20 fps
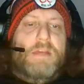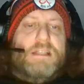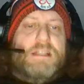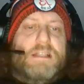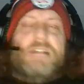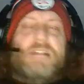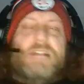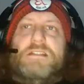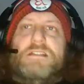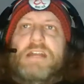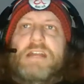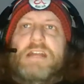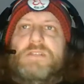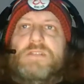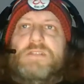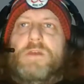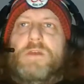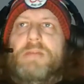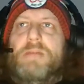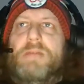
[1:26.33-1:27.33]
Because
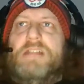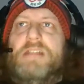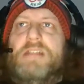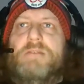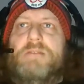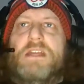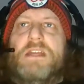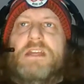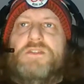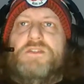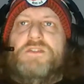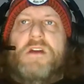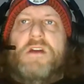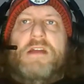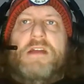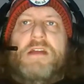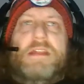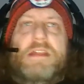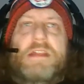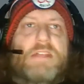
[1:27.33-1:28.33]
that's what it means to be
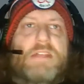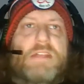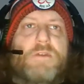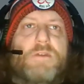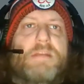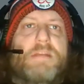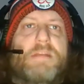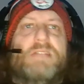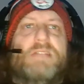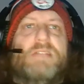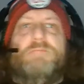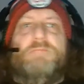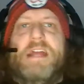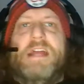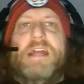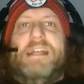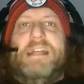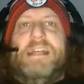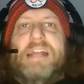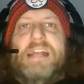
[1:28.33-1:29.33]
contrarian. That's what it means
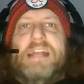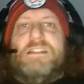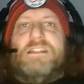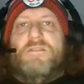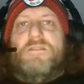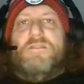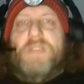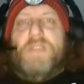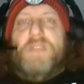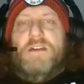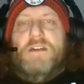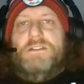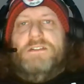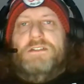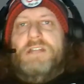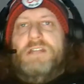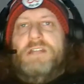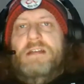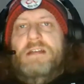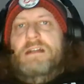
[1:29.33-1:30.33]
playing against the
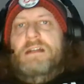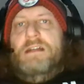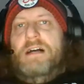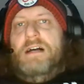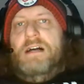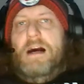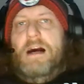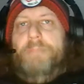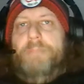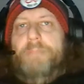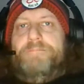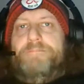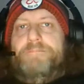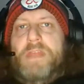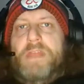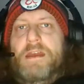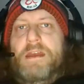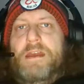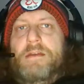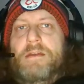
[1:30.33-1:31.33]
field.
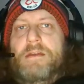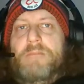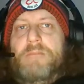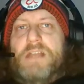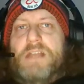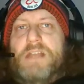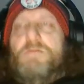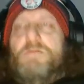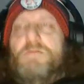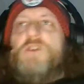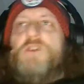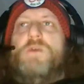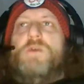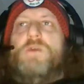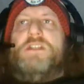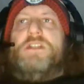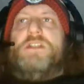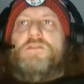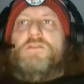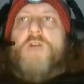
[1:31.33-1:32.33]
Because most
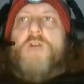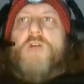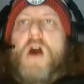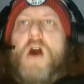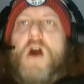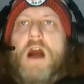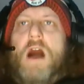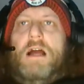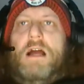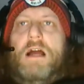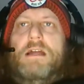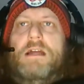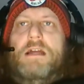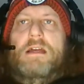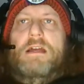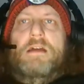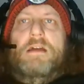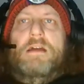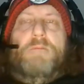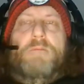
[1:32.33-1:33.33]
weeks you're wrong,
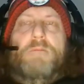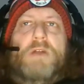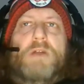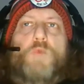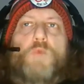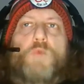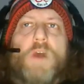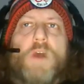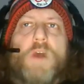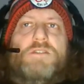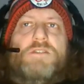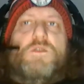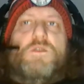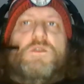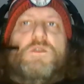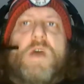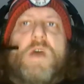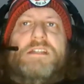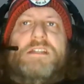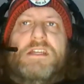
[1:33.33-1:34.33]
but once or
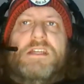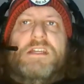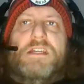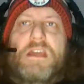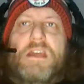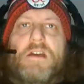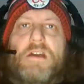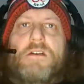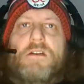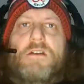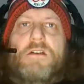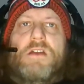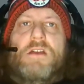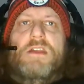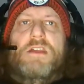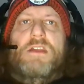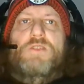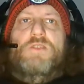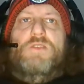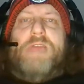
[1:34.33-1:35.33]
twice a year
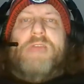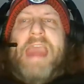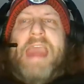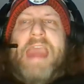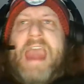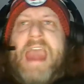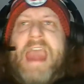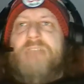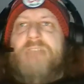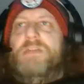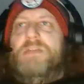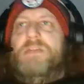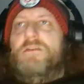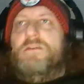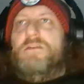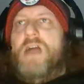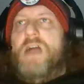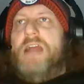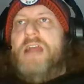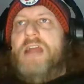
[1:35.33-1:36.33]
you can
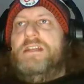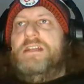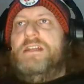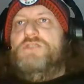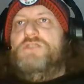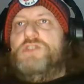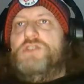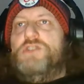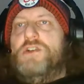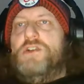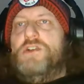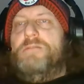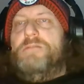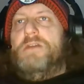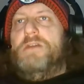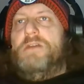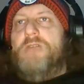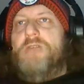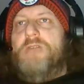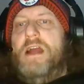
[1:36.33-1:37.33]
be right, and you should
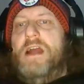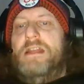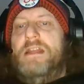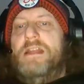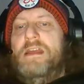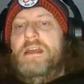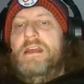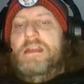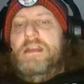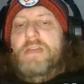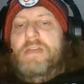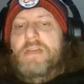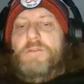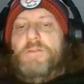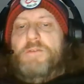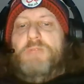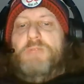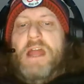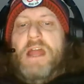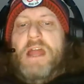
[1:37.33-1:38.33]
be right
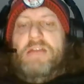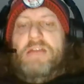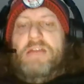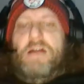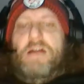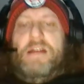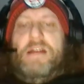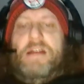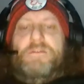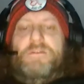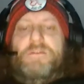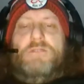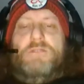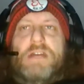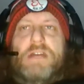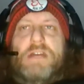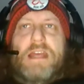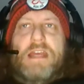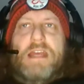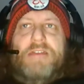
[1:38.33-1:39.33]
if you're playing right, if you're
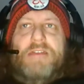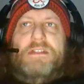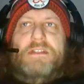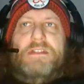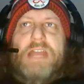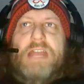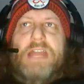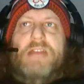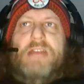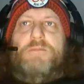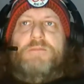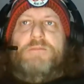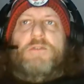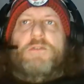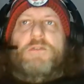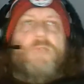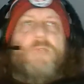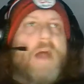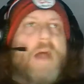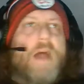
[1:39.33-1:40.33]
looking at the data
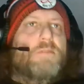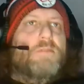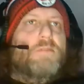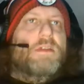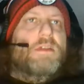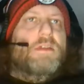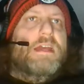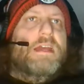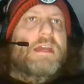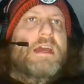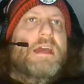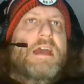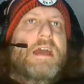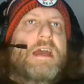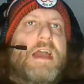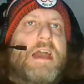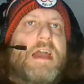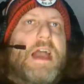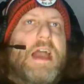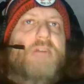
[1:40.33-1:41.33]
properly.
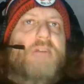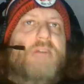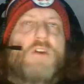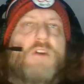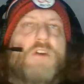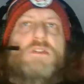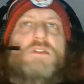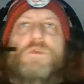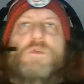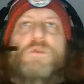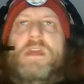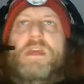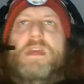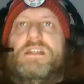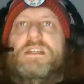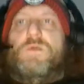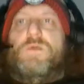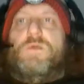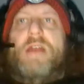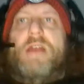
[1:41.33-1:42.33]
And those
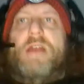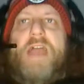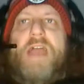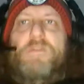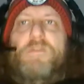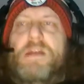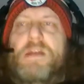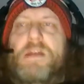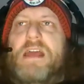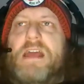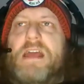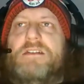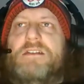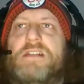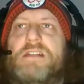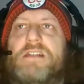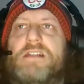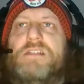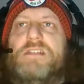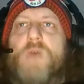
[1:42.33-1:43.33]
weeks when everybody
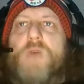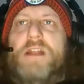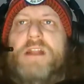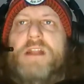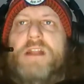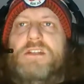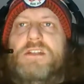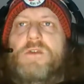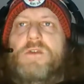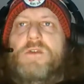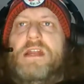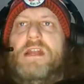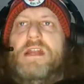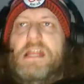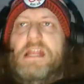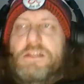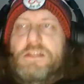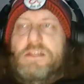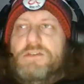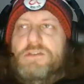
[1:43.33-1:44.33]
else doesn't want to do it
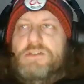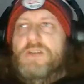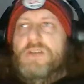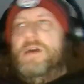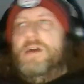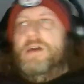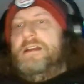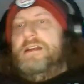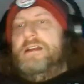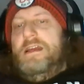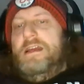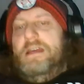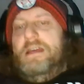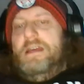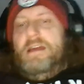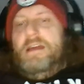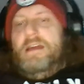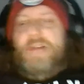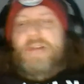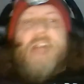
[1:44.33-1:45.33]
and you do it,
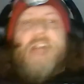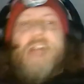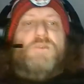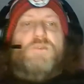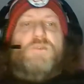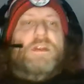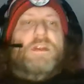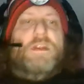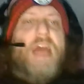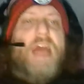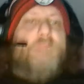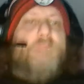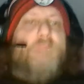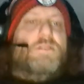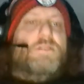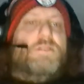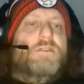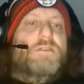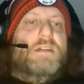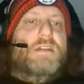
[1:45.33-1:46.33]
that's when the
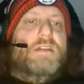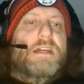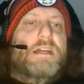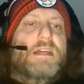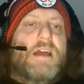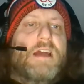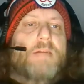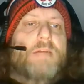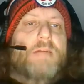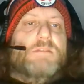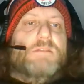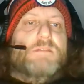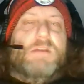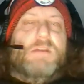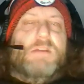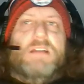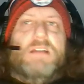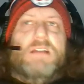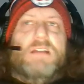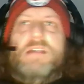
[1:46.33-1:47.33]
opportunity comes.
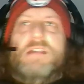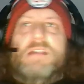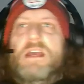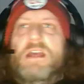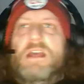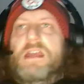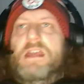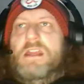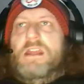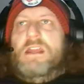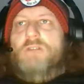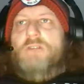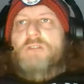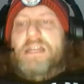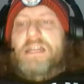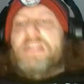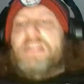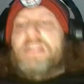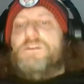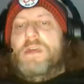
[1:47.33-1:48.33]
Because
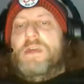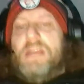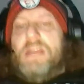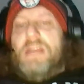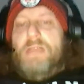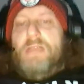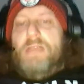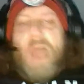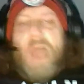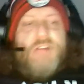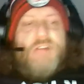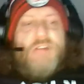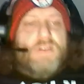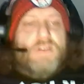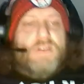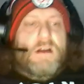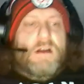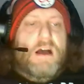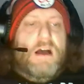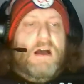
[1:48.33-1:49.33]
like this week,
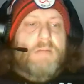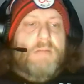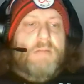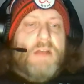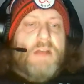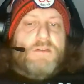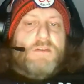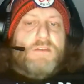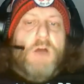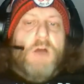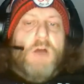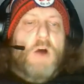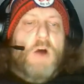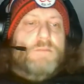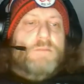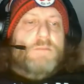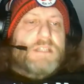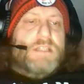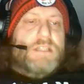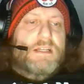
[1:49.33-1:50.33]
Patrick
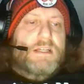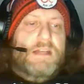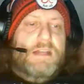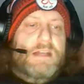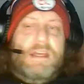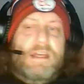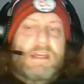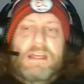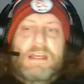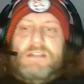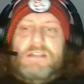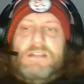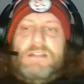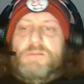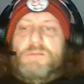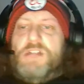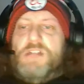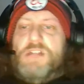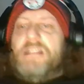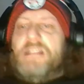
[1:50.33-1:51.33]
Mahomes is
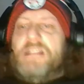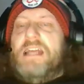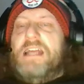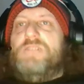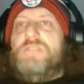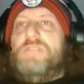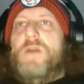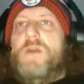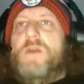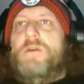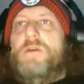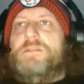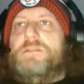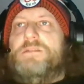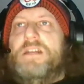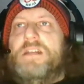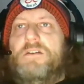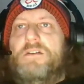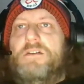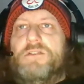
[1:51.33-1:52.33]
projecting at
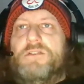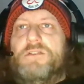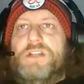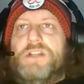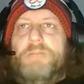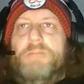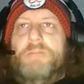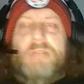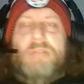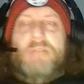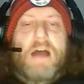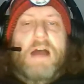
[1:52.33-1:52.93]
21% ownership.